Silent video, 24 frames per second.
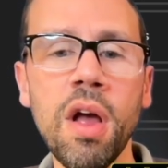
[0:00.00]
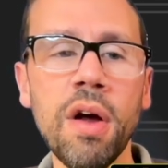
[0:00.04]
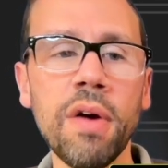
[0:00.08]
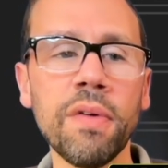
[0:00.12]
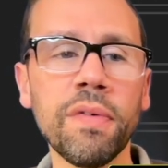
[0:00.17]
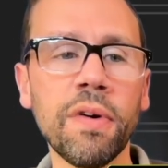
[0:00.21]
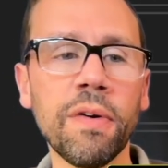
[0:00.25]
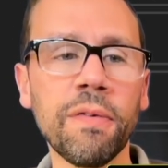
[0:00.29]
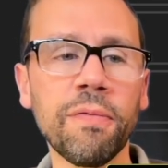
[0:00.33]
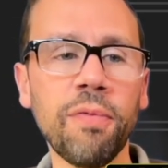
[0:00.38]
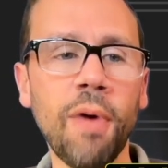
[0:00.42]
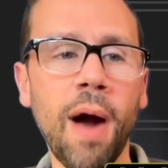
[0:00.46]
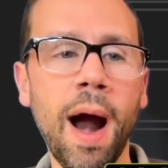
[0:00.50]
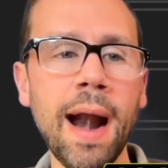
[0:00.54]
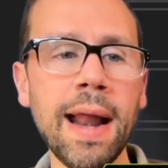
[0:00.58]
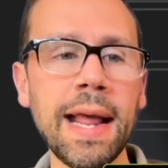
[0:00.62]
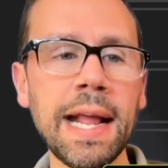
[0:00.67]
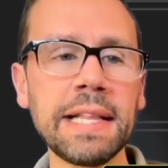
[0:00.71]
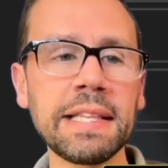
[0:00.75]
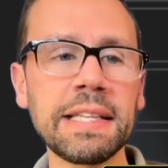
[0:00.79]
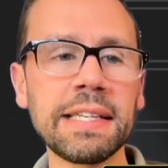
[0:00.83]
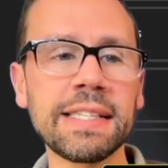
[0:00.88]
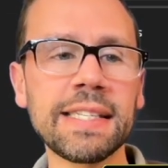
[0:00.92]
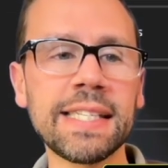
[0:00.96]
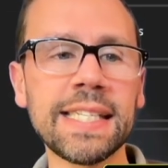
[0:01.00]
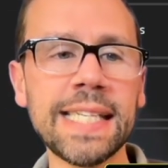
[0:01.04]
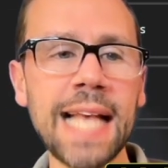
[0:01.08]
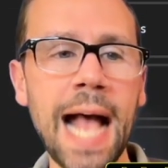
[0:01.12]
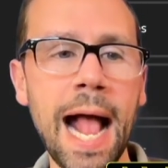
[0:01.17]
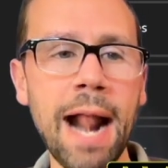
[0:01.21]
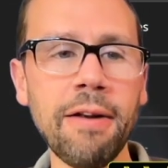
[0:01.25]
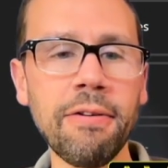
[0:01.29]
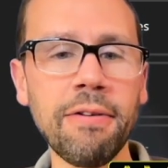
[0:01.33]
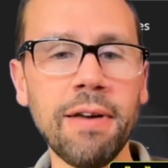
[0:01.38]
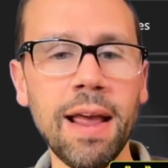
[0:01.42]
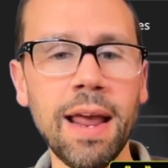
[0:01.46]
for Friday into
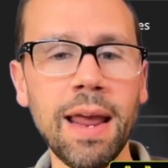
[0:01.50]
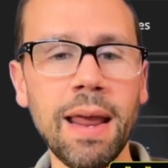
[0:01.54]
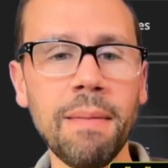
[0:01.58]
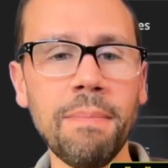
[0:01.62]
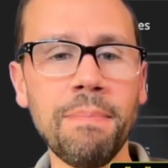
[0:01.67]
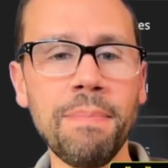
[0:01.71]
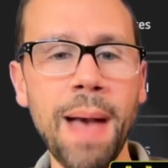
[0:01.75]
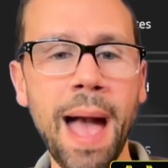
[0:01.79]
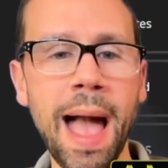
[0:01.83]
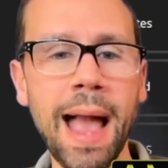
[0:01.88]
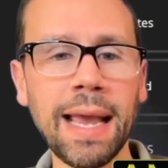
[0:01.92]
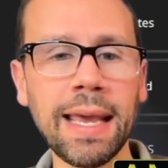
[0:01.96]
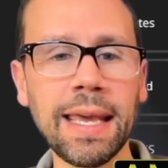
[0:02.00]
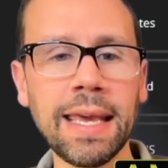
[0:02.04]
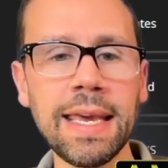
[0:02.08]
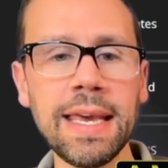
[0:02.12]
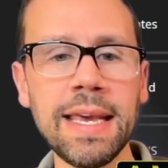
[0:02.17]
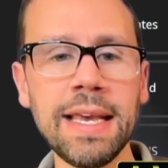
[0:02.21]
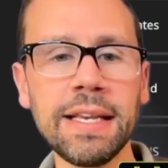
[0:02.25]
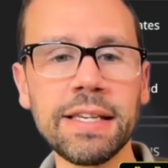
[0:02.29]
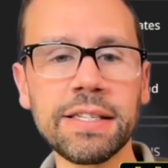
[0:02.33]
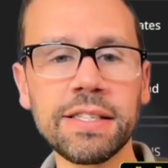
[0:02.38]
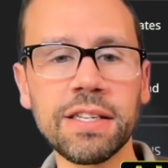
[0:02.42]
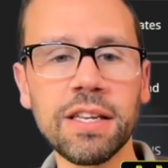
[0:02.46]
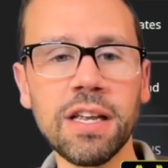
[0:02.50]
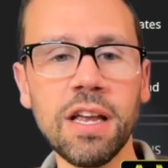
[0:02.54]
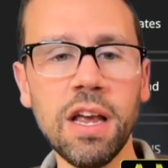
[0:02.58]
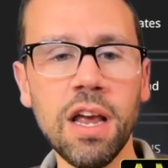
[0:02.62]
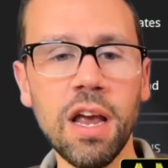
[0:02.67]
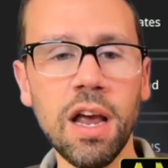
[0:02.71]
Saturday back east,